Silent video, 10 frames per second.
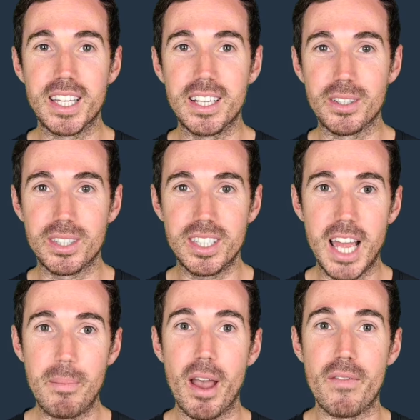single
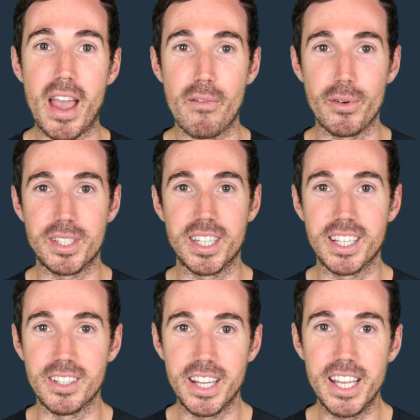step of every
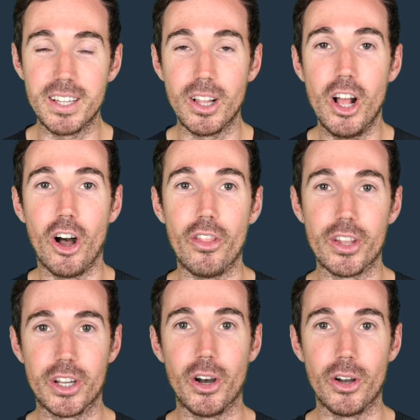single hill
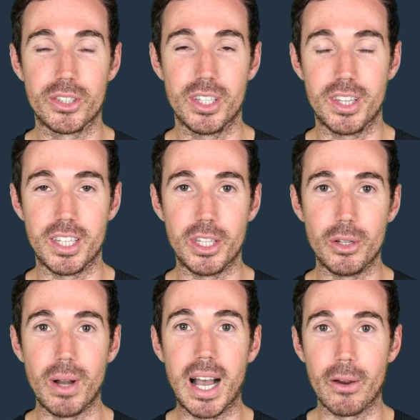on the course that
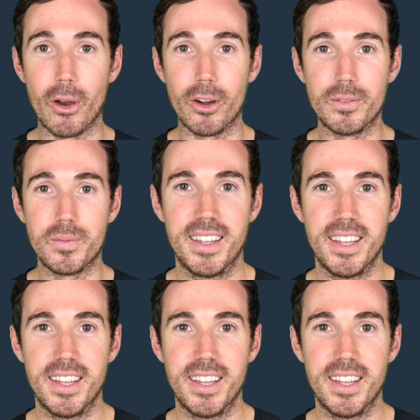you are on.